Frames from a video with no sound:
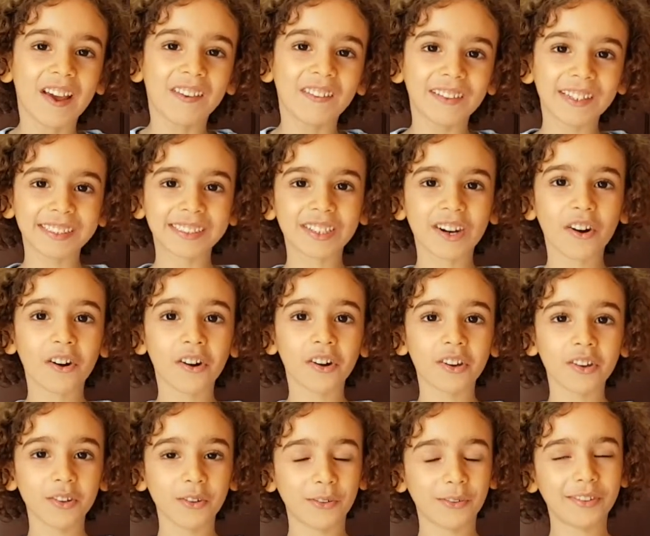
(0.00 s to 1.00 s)
which
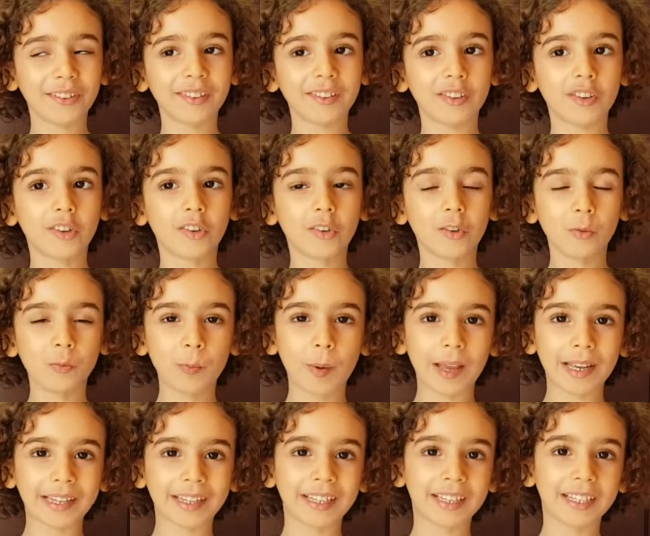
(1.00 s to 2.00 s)
are used to
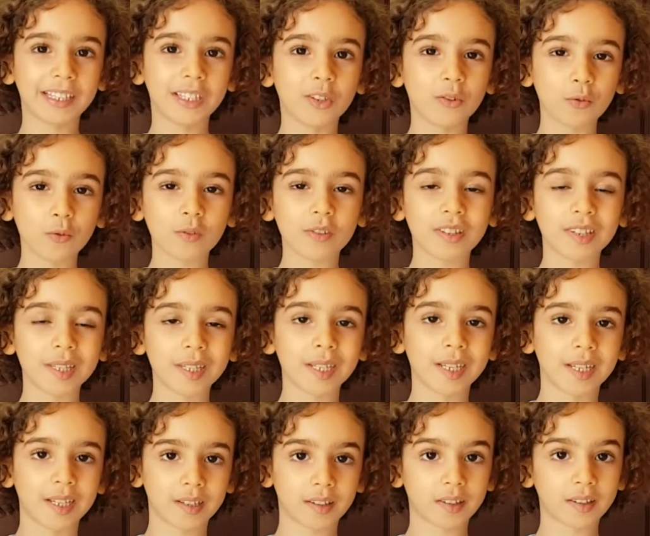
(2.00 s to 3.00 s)
make new
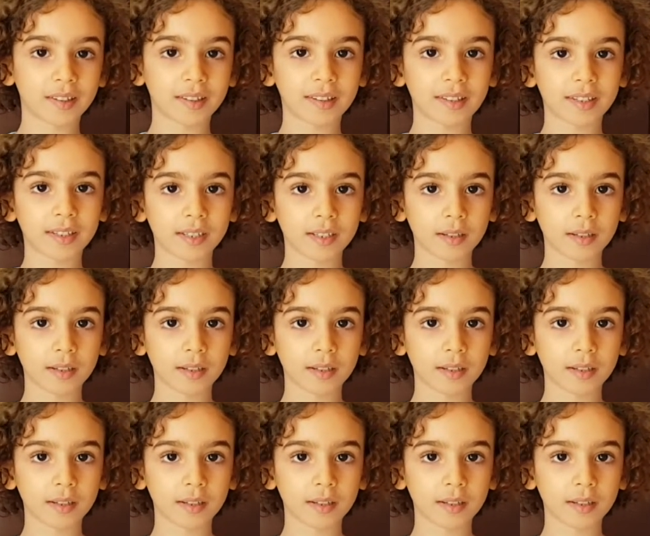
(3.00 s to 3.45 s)
seeds.